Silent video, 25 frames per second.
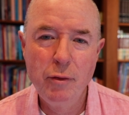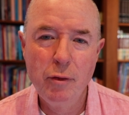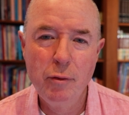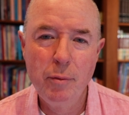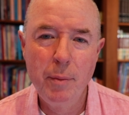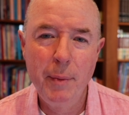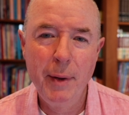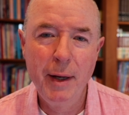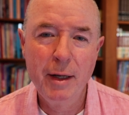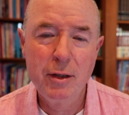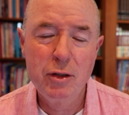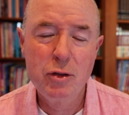of
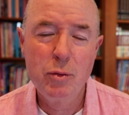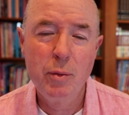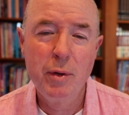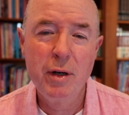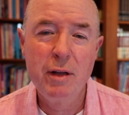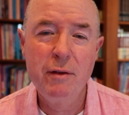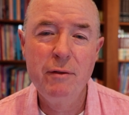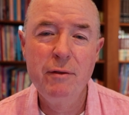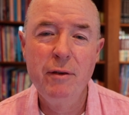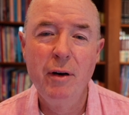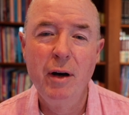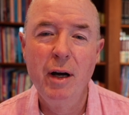about
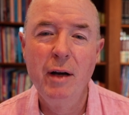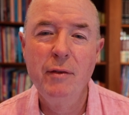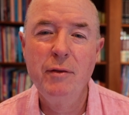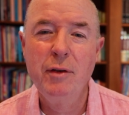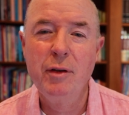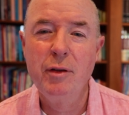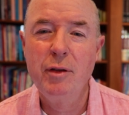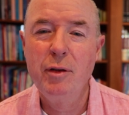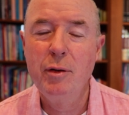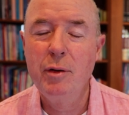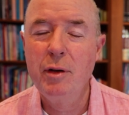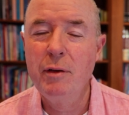25
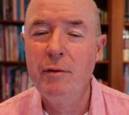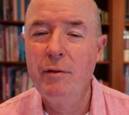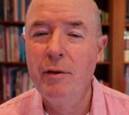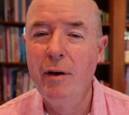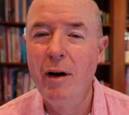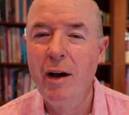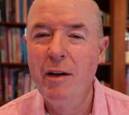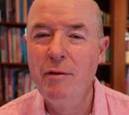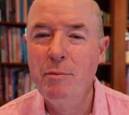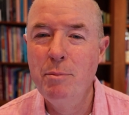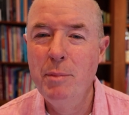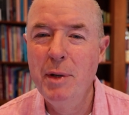to
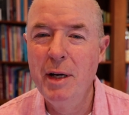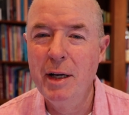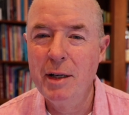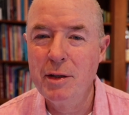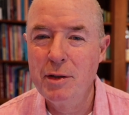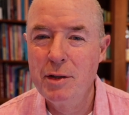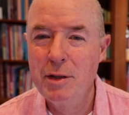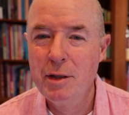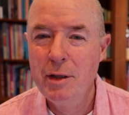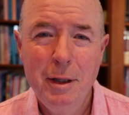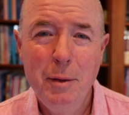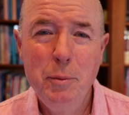35
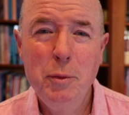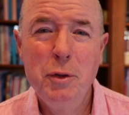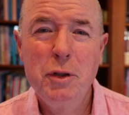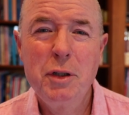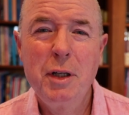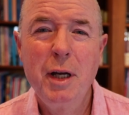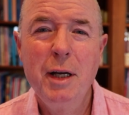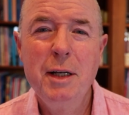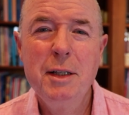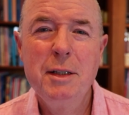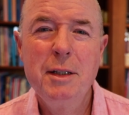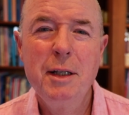minutes, in which
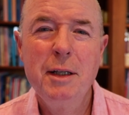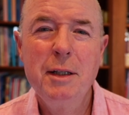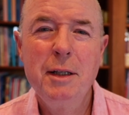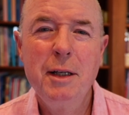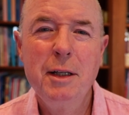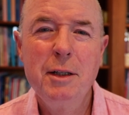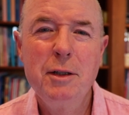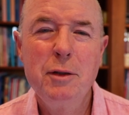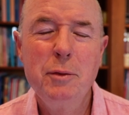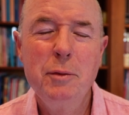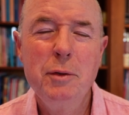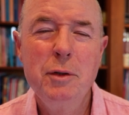case they
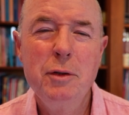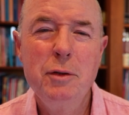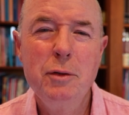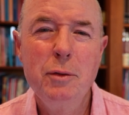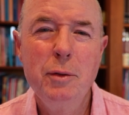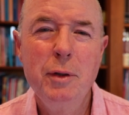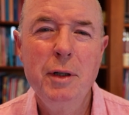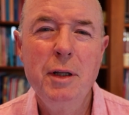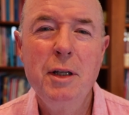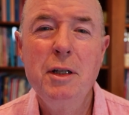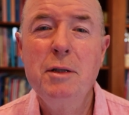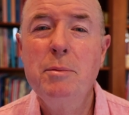get to
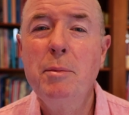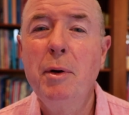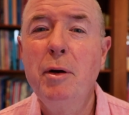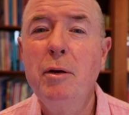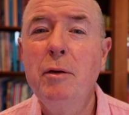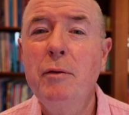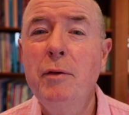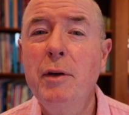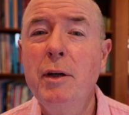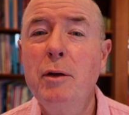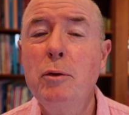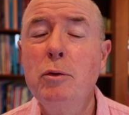enjoy these
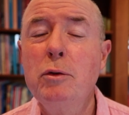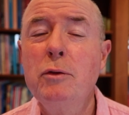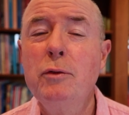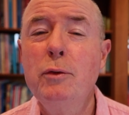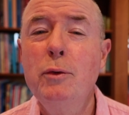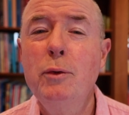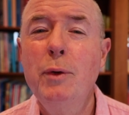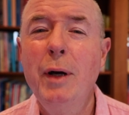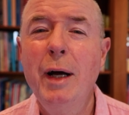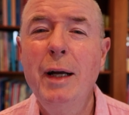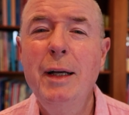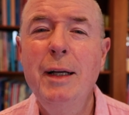motor vehicles
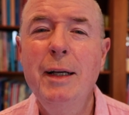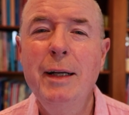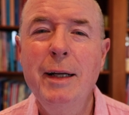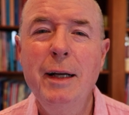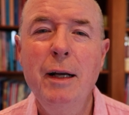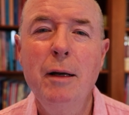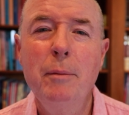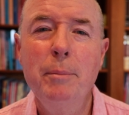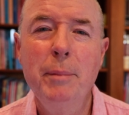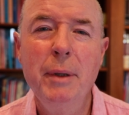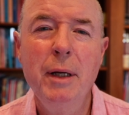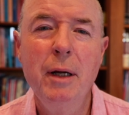for a
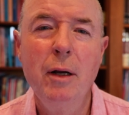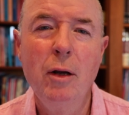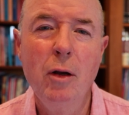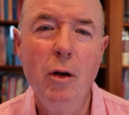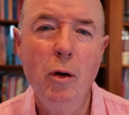little bit